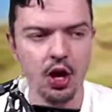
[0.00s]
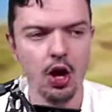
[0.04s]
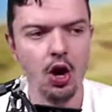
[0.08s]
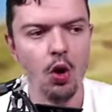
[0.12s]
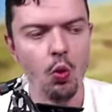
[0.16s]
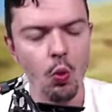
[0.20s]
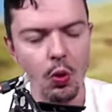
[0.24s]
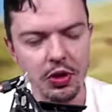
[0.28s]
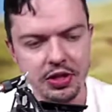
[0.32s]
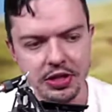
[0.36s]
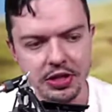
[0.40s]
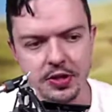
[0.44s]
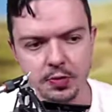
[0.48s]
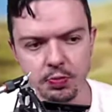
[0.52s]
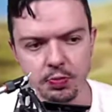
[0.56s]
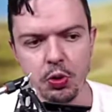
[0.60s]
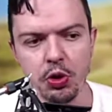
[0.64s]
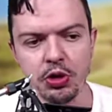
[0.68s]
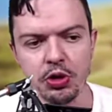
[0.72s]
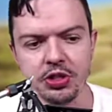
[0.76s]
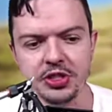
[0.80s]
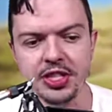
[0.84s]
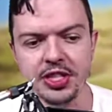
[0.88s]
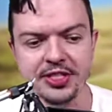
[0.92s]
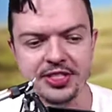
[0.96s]
What this
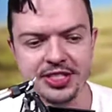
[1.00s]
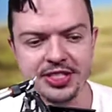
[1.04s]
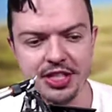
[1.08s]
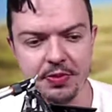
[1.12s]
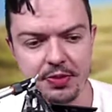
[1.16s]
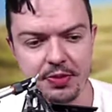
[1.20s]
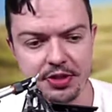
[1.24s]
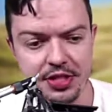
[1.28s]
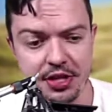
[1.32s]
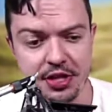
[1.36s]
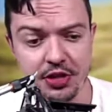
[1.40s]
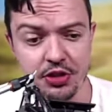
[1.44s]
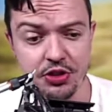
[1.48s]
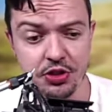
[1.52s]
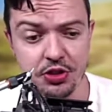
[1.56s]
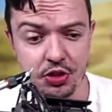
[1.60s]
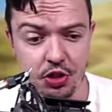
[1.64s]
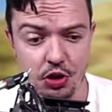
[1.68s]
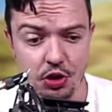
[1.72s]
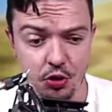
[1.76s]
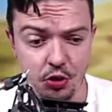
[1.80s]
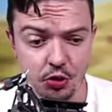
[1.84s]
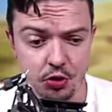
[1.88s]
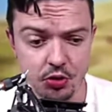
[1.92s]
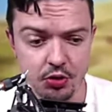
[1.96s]
boost system is here to do
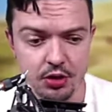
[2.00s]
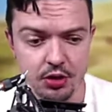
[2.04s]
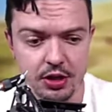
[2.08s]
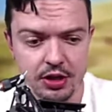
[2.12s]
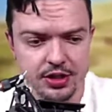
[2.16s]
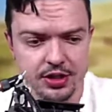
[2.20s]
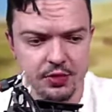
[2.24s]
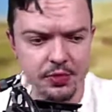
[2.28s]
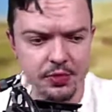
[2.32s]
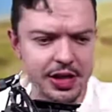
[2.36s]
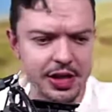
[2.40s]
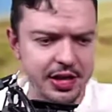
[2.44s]
is see if we get